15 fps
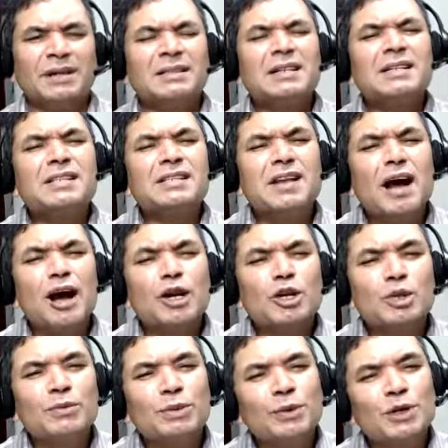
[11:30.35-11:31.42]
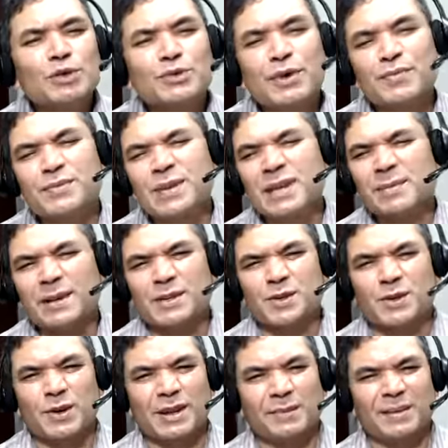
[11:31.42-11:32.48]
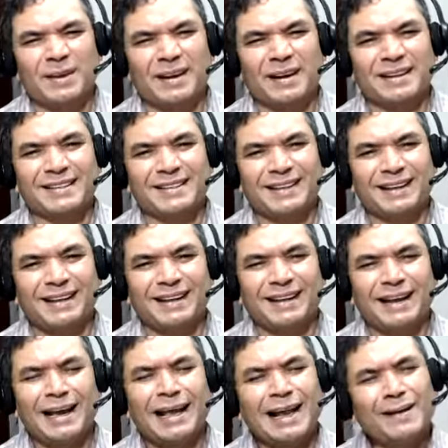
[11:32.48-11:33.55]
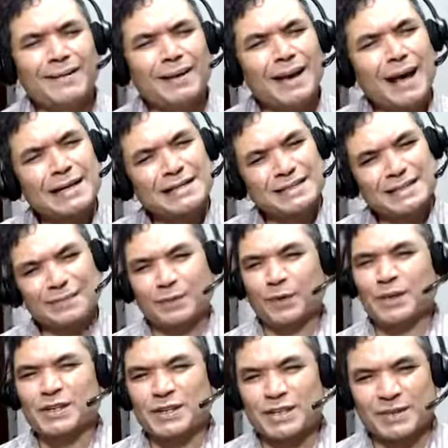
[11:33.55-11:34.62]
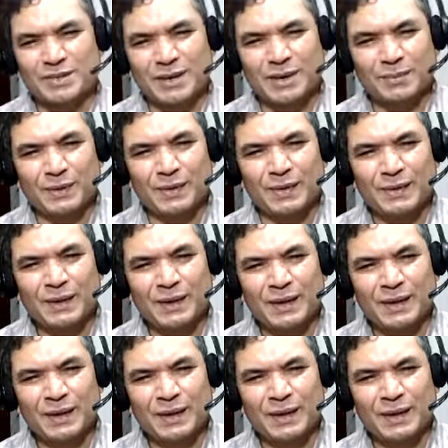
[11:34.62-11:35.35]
Just talk to me those 15 minutes, 20 minutes, and I will ask some questions from you.